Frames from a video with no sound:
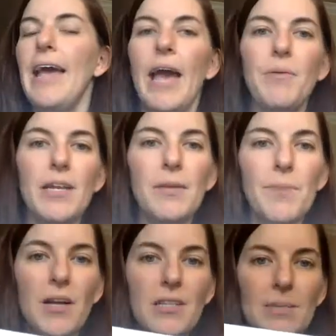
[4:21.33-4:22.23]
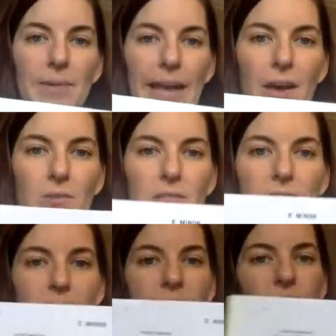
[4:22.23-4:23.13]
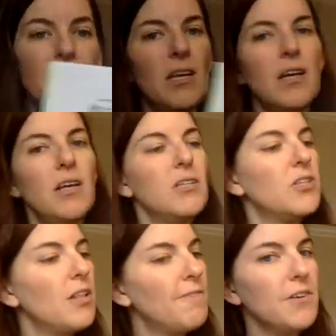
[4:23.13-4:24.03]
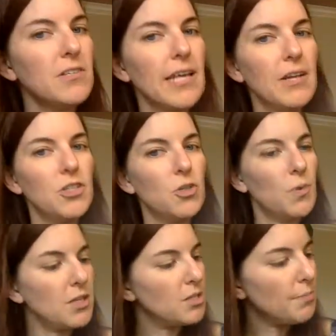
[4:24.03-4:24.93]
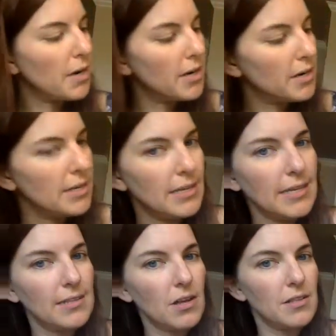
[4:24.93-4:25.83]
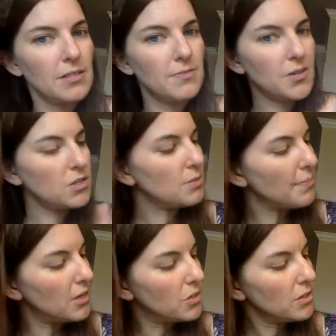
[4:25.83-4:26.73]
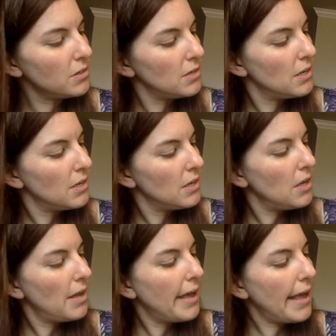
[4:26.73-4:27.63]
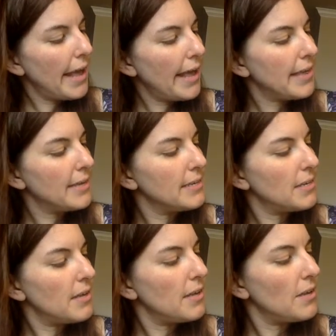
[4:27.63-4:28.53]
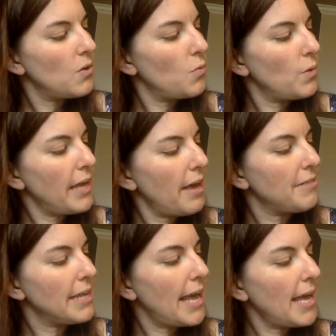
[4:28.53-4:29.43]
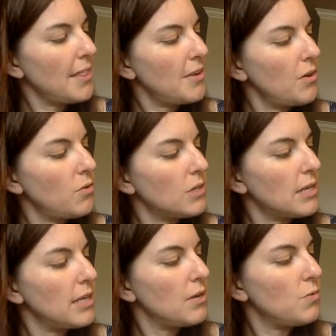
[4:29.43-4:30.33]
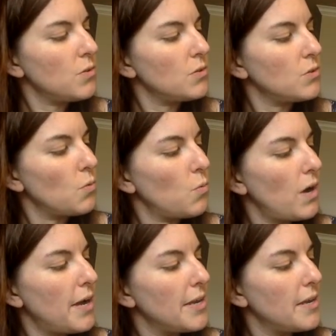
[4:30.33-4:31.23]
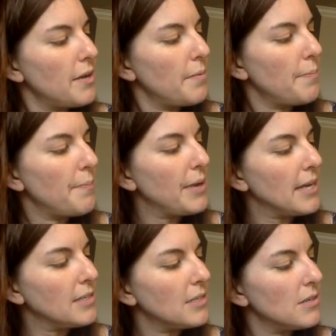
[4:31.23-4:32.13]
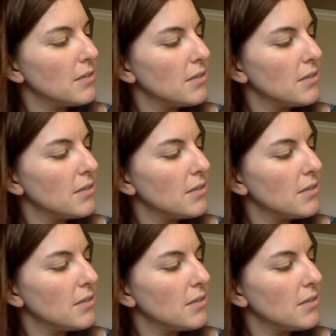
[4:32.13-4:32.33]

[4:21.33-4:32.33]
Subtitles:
And we need to mark some counts. So the first counts you'll want to mark is on this first measure. And we have the 8th note equals 1 beat.